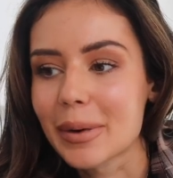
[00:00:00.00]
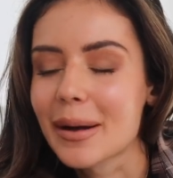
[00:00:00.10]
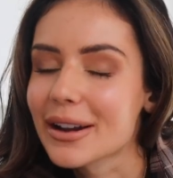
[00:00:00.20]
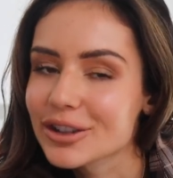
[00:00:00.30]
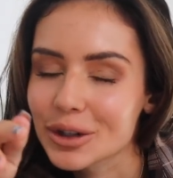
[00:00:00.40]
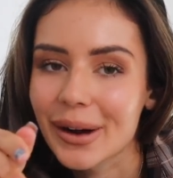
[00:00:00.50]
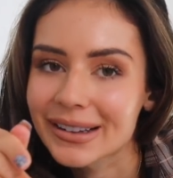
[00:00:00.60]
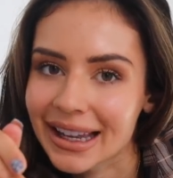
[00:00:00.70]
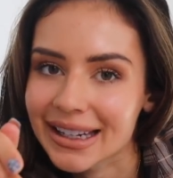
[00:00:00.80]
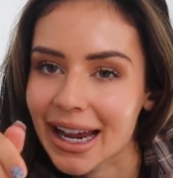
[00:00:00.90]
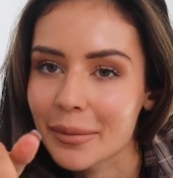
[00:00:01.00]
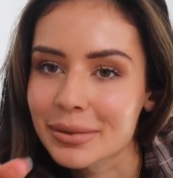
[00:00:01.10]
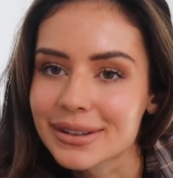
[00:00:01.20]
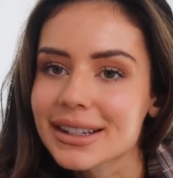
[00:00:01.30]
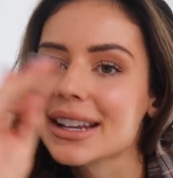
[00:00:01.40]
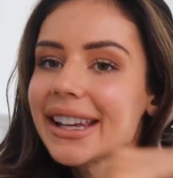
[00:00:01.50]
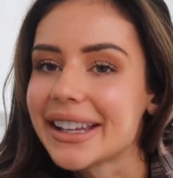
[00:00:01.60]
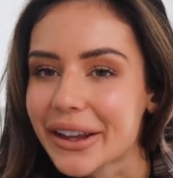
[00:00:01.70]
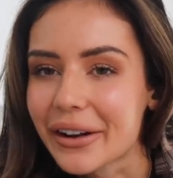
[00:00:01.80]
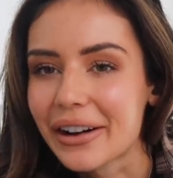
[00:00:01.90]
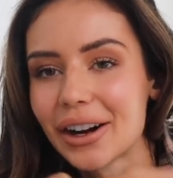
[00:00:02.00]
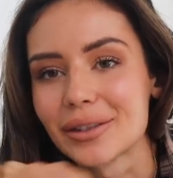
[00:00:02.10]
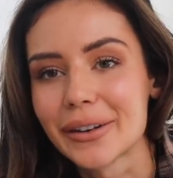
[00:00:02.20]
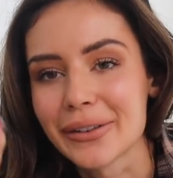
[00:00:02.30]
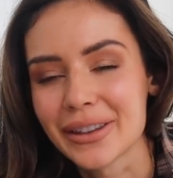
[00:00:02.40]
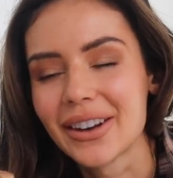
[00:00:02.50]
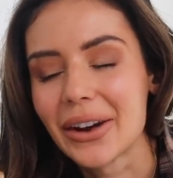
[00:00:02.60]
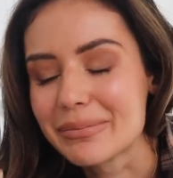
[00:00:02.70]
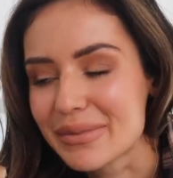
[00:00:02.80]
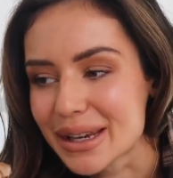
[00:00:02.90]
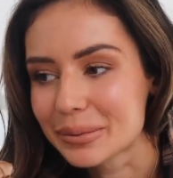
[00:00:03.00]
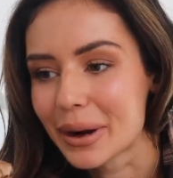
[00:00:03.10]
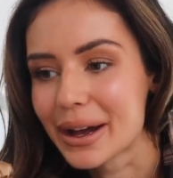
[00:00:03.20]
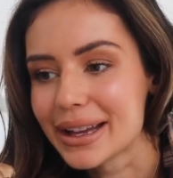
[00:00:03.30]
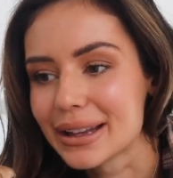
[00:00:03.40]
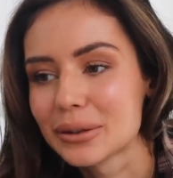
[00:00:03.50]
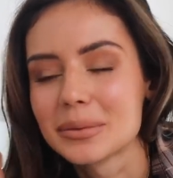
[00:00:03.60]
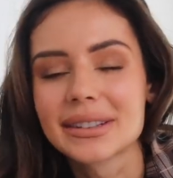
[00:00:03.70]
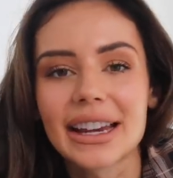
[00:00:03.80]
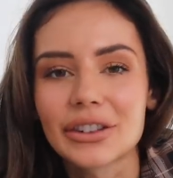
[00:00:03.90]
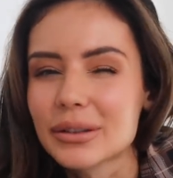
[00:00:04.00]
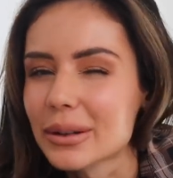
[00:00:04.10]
but I'm actually quite glad it happened in the car rather than like midway through my session.